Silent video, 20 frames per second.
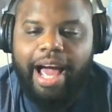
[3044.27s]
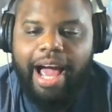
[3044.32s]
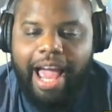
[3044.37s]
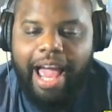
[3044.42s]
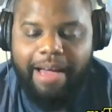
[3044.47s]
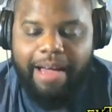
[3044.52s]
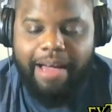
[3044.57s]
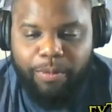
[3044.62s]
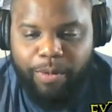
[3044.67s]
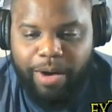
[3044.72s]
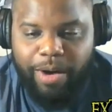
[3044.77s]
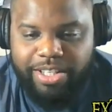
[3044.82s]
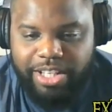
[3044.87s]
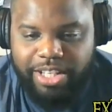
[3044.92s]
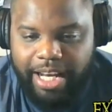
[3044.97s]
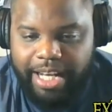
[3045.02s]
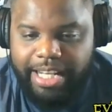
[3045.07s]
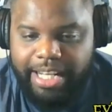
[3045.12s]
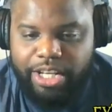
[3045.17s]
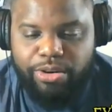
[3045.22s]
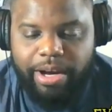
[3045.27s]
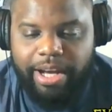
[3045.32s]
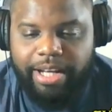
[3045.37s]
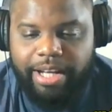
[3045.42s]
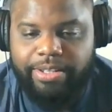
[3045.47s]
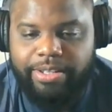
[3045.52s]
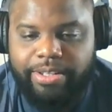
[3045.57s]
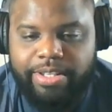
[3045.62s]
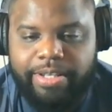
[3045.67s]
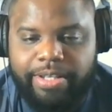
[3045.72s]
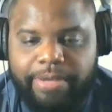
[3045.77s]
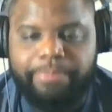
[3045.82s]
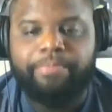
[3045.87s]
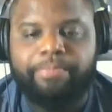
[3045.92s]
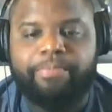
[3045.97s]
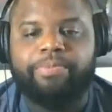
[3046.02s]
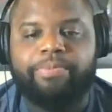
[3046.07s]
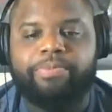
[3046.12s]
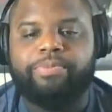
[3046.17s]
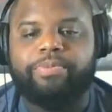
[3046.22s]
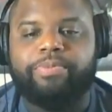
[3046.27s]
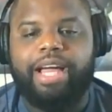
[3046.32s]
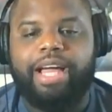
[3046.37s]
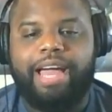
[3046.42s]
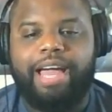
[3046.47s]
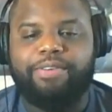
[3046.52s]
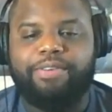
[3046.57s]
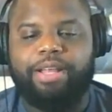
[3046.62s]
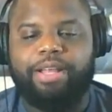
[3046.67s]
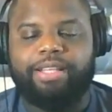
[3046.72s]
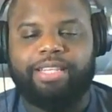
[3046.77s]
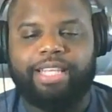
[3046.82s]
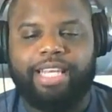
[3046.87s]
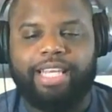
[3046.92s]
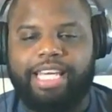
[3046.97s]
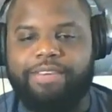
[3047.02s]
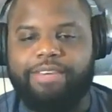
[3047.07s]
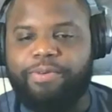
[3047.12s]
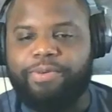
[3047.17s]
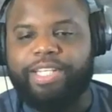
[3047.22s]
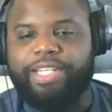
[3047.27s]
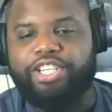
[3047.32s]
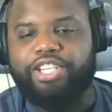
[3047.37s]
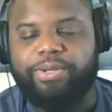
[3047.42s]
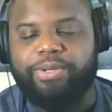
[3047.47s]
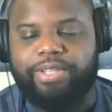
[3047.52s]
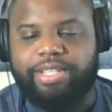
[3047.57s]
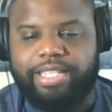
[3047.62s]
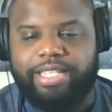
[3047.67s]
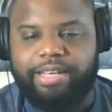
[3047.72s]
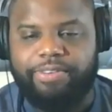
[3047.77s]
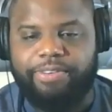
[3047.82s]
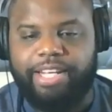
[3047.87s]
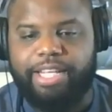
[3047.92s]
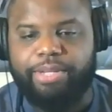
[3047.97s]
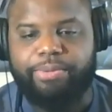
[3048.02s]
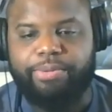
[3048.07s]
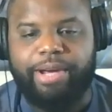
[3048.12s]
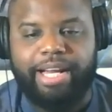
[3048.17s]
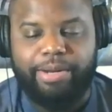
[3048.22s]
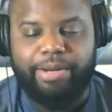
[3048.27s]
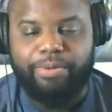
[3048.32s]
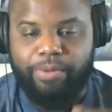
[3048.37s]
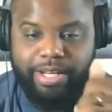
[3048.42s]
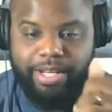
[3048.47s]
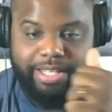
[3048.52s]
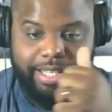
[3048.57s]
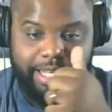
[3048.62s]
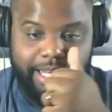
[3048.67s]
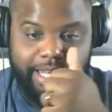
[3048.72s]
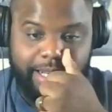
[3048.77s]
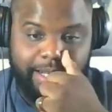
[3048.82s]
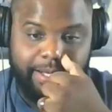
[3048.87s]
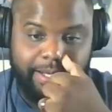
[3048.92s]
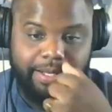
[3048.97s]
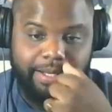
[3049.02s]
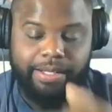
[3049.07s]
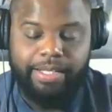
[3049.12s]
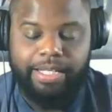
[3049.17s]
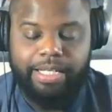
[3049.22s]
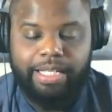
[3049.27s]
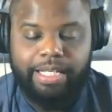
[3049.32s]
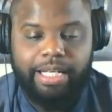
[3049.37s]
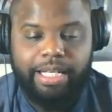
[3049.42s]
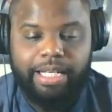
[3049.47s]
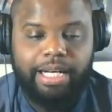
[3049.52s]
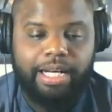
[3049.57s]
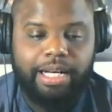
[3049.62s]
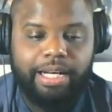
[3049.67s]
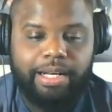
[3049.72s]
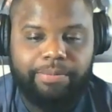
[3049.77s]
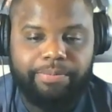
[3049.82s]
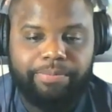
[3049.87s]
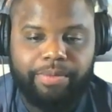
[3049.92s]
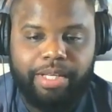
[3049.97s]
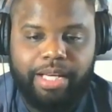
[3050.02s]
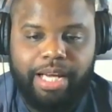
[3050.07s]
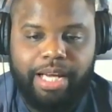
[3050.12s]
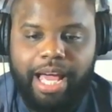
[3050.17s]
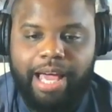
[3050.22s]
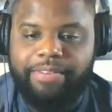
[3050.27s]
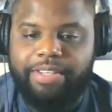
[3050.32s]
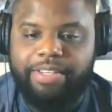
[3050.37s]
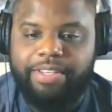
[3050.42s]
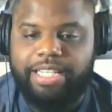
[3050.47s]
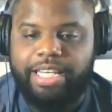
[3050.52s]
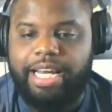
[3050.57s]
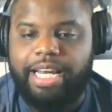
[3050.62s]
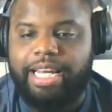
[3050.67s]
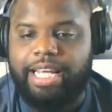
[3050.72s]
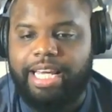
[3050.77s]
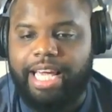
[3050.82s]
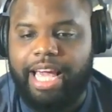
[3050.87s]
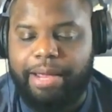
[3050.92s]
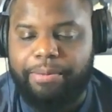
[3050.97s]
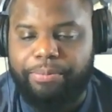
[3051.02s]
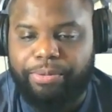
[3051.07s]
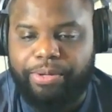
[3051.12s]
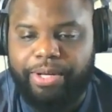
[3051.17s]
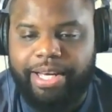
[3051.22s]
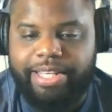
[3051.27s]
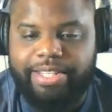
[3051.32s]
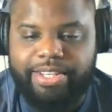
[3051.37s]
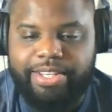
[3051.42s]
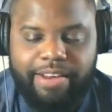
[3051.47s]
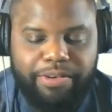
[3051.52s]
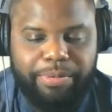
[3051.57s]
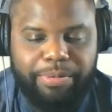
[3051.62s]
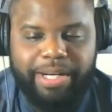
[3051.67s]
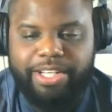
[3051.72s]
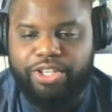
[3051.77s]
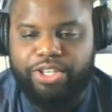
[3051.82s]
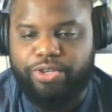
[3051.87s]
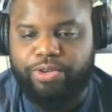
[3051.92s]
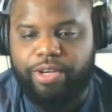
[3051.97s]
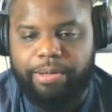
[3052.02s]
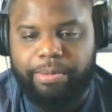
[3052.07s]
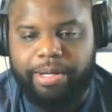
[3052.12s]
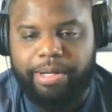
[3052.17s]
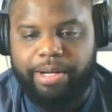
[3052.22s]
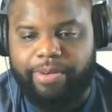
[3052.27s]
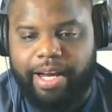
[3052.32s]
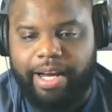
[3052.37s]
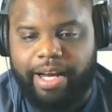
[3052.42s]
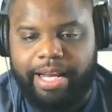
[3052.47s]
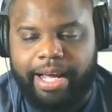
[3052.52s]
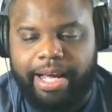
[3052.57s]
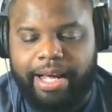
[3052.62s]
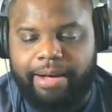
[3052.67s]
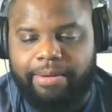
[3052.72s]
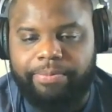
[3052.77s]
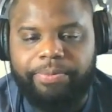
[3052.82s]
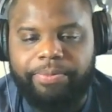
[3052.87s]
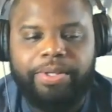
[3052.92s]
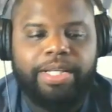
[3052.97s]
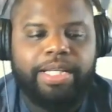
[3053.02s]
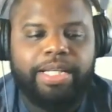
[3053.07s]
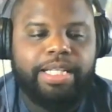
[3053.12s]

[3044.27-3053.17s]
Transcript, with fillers: I haven't watched any trailers. I haven't, like, even when they showed the stuff at E three, I didn't want to see it. Um, I haven't seen any gameplays. Everybody's streaming it right now.